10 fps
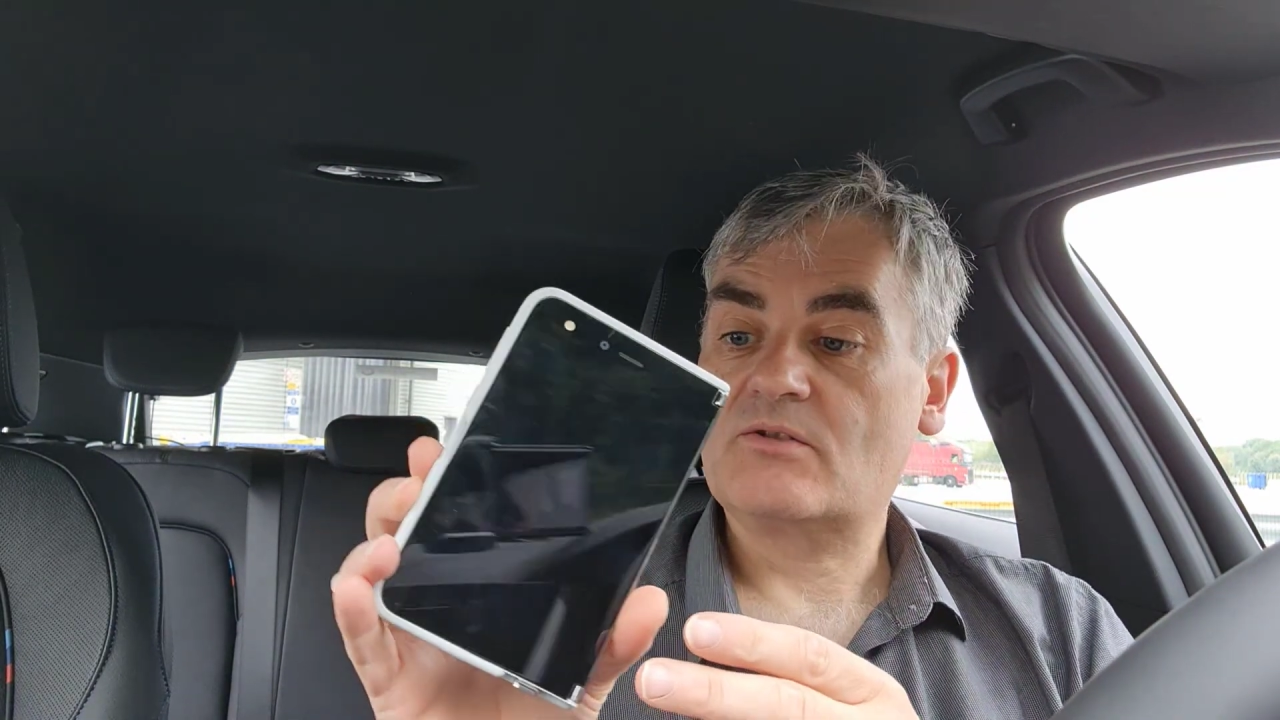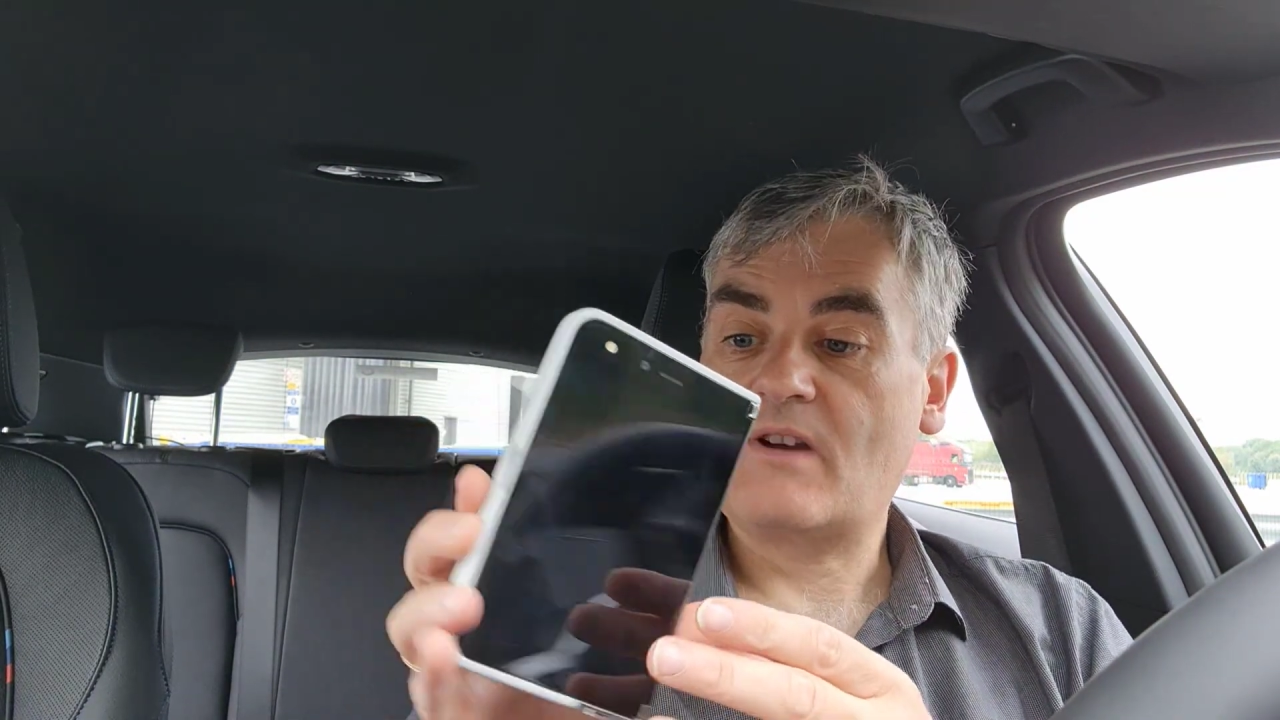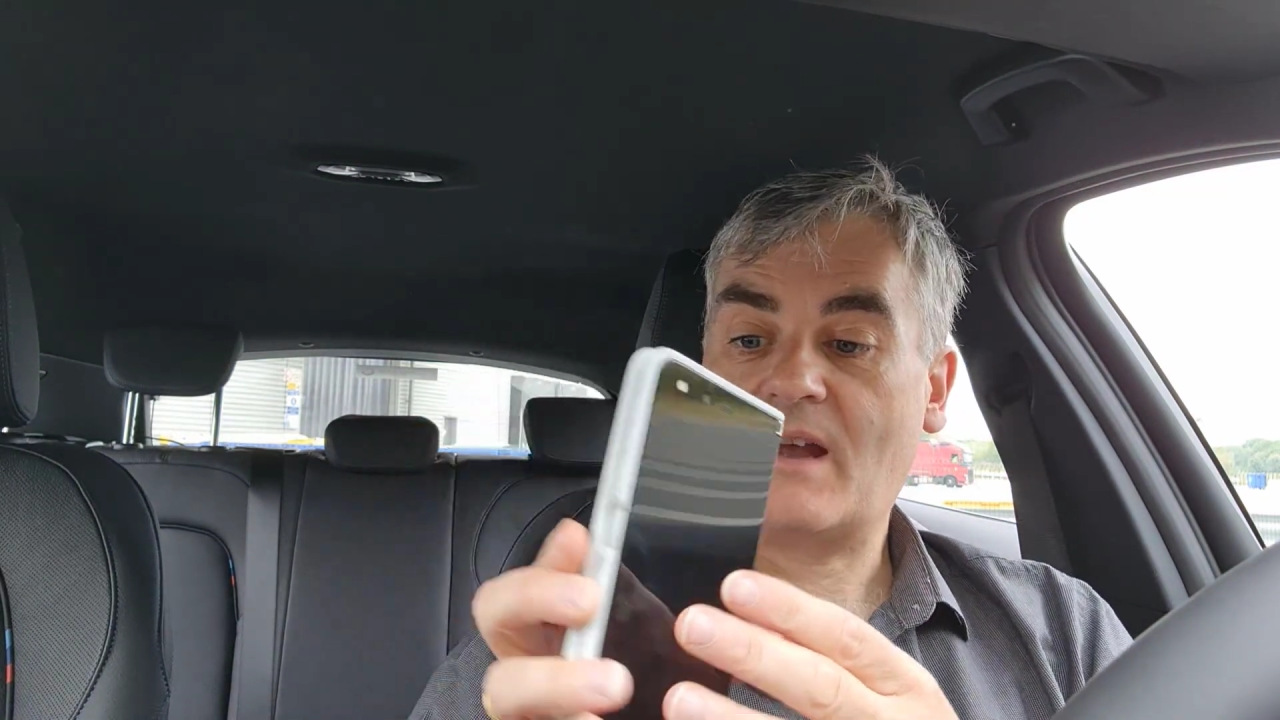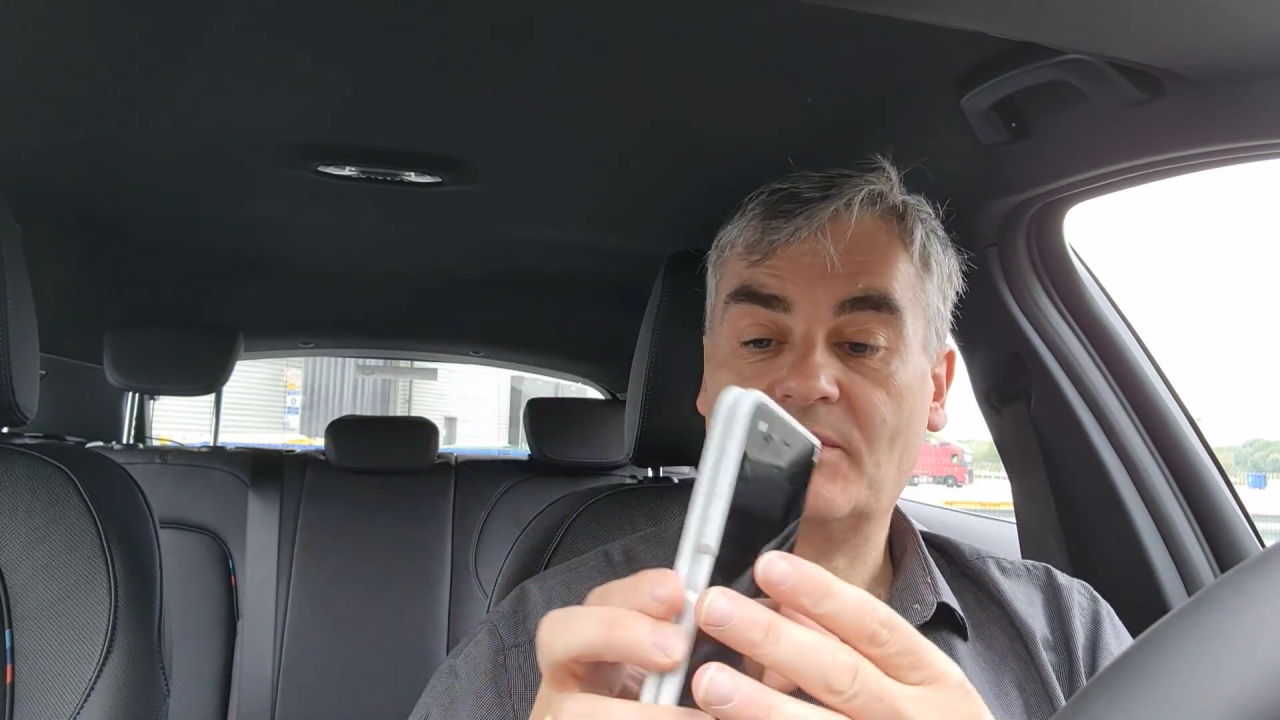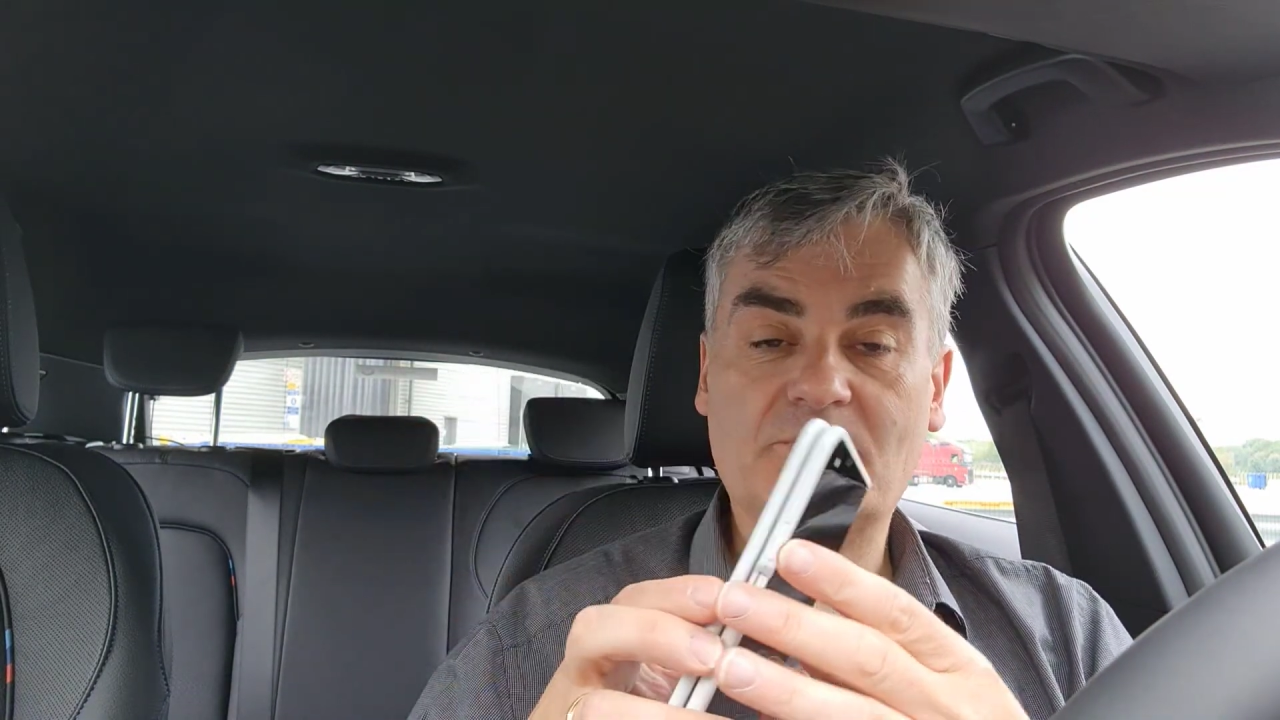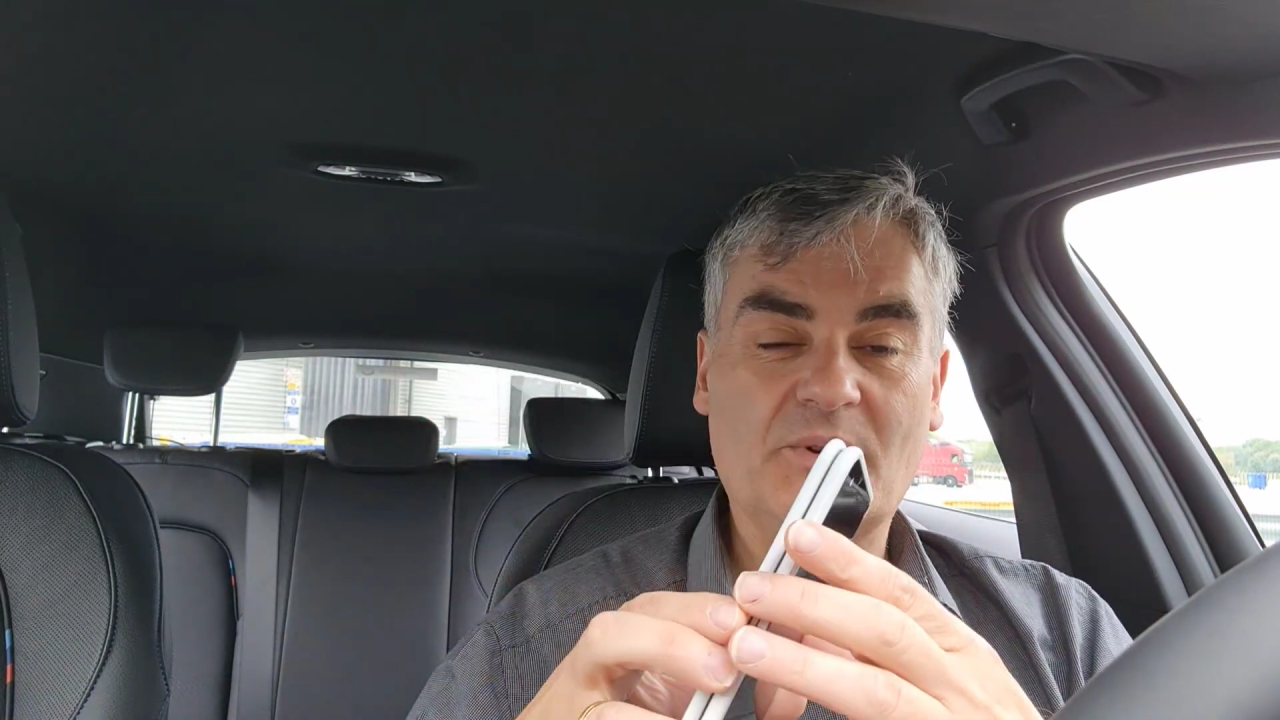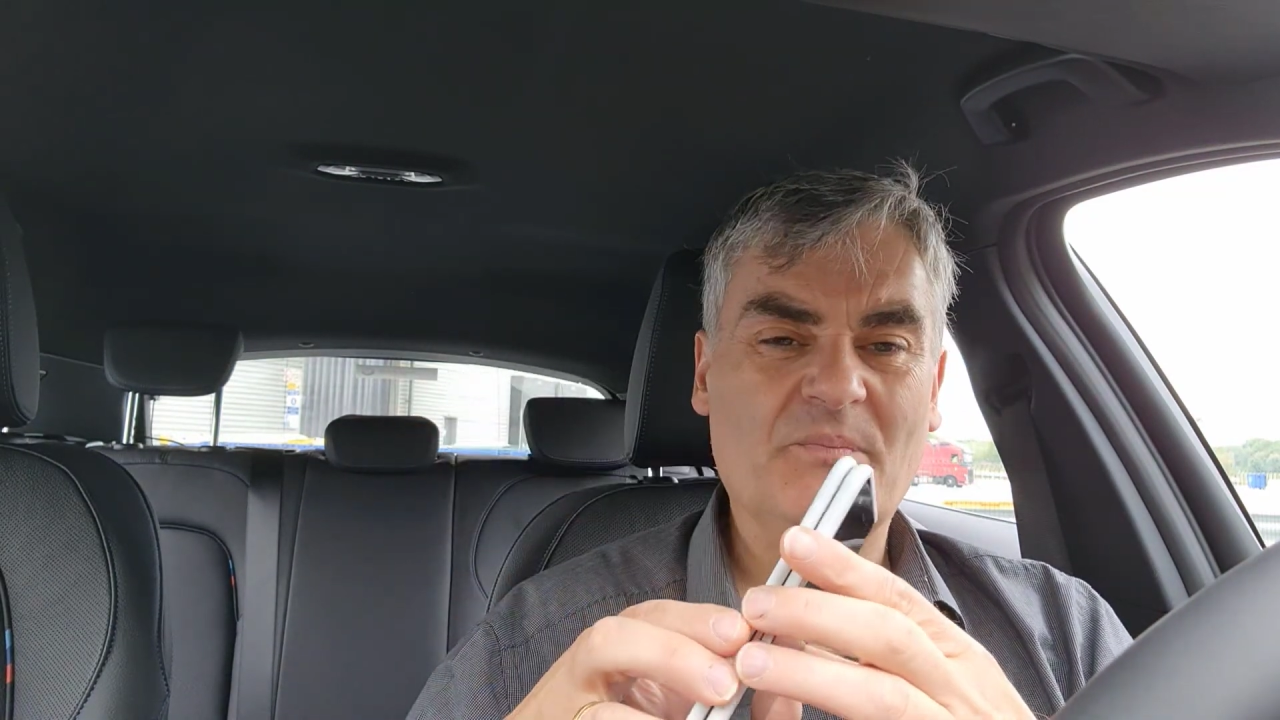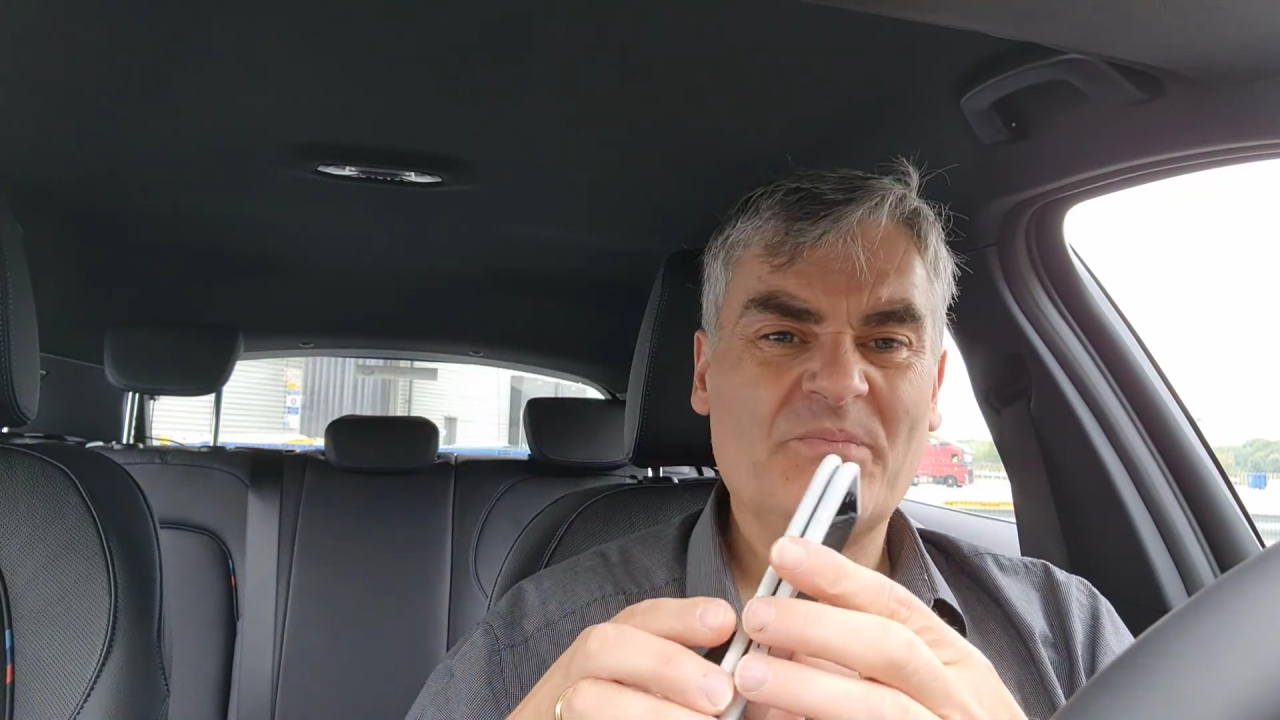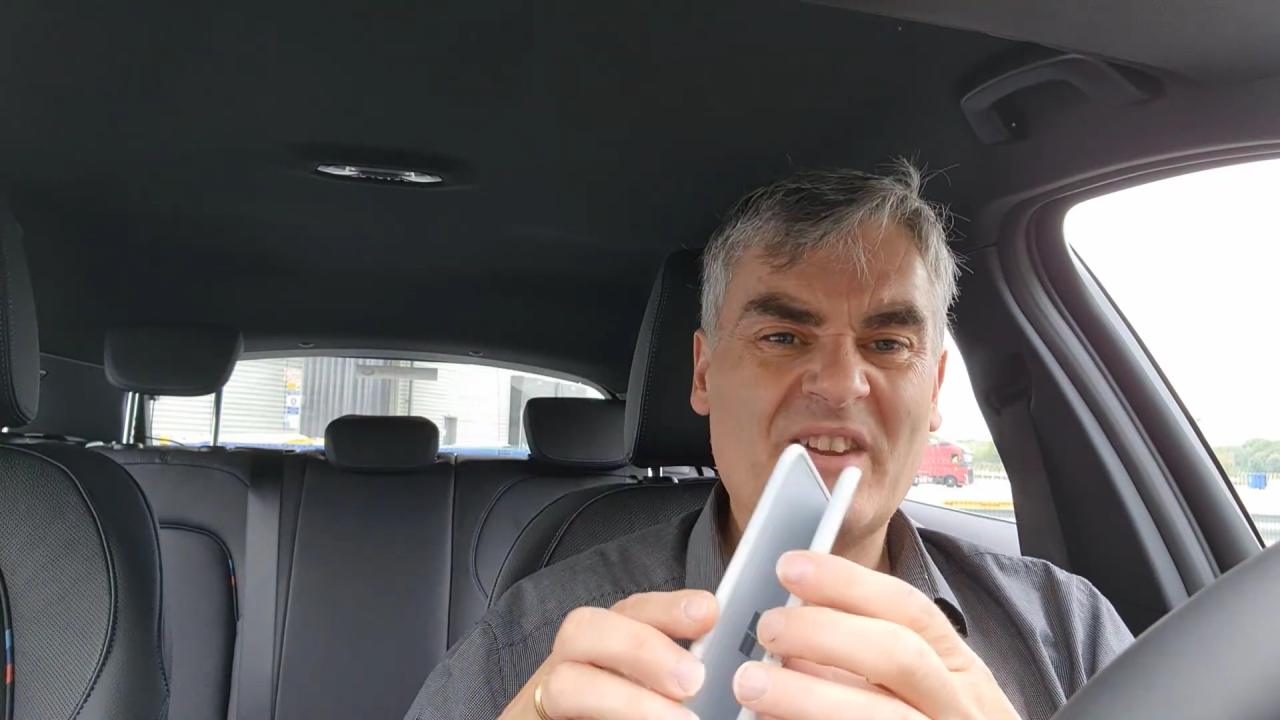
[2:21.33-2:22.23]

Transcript: around, but